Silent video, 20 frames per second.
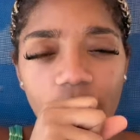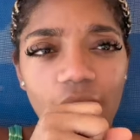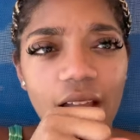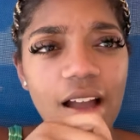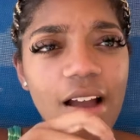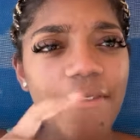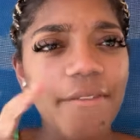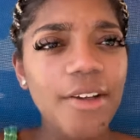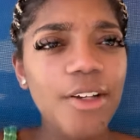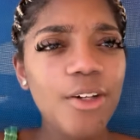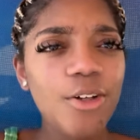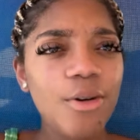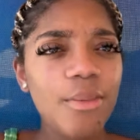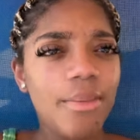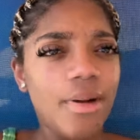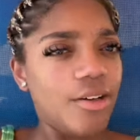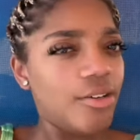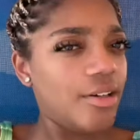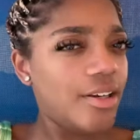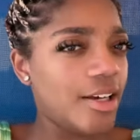I feel
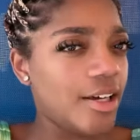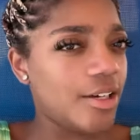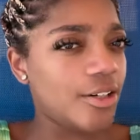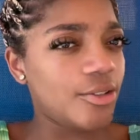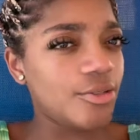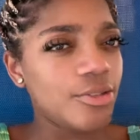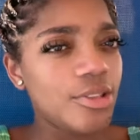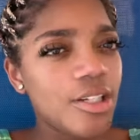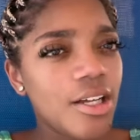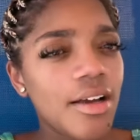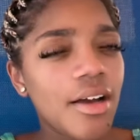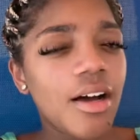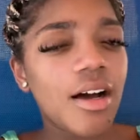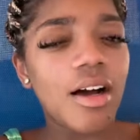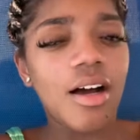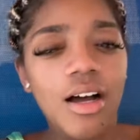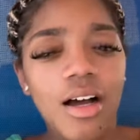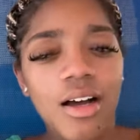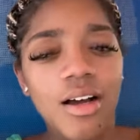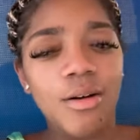better now.
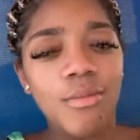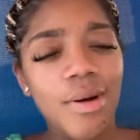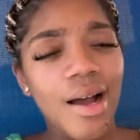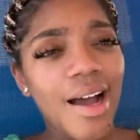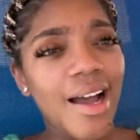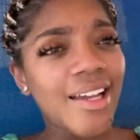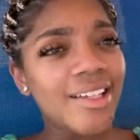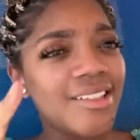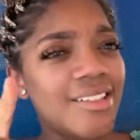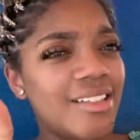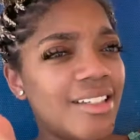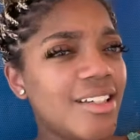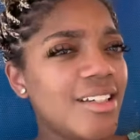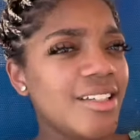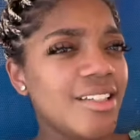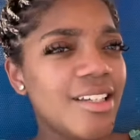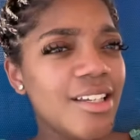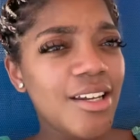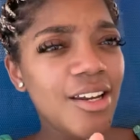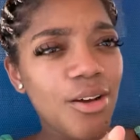I
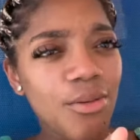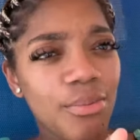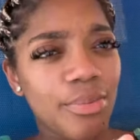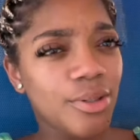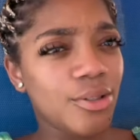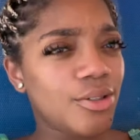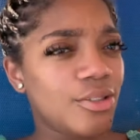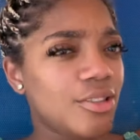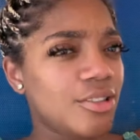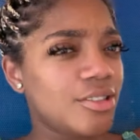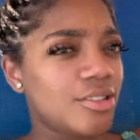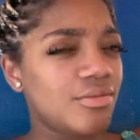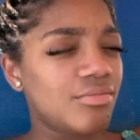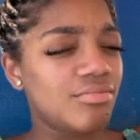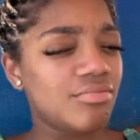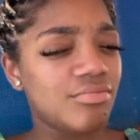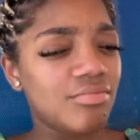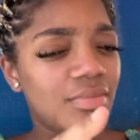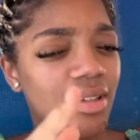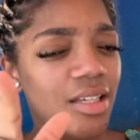did get a burger
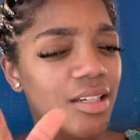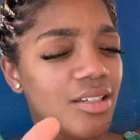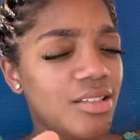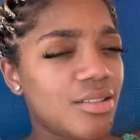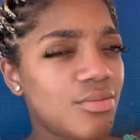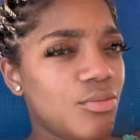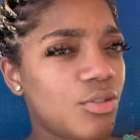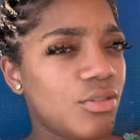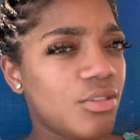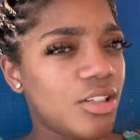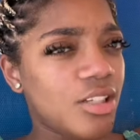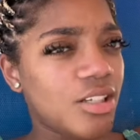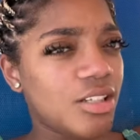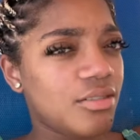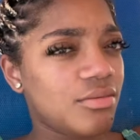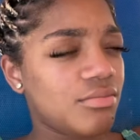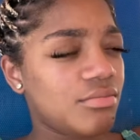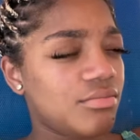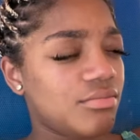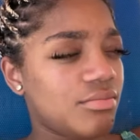and a smoothie.
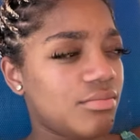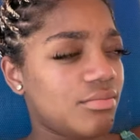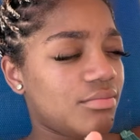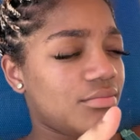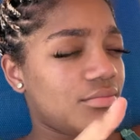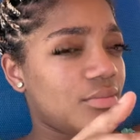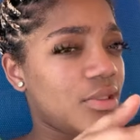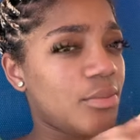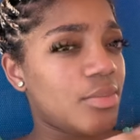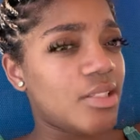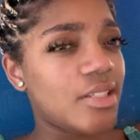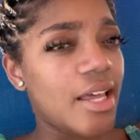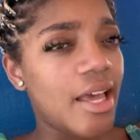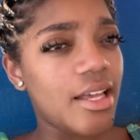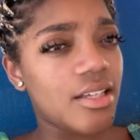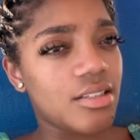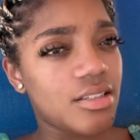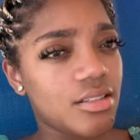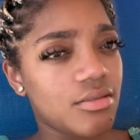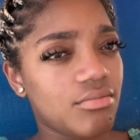It was
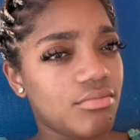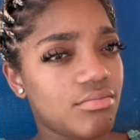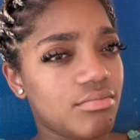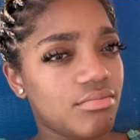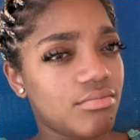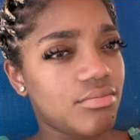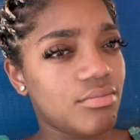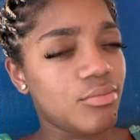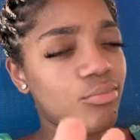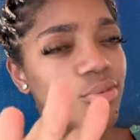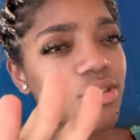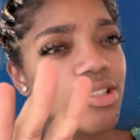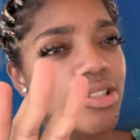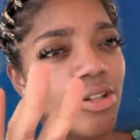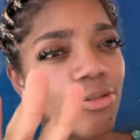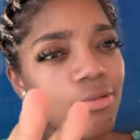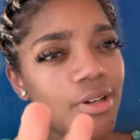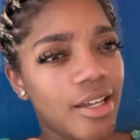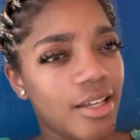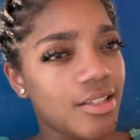nasty.
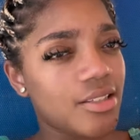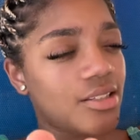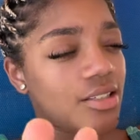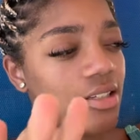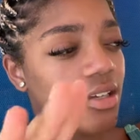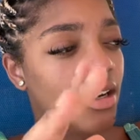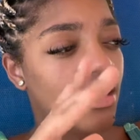So nasty.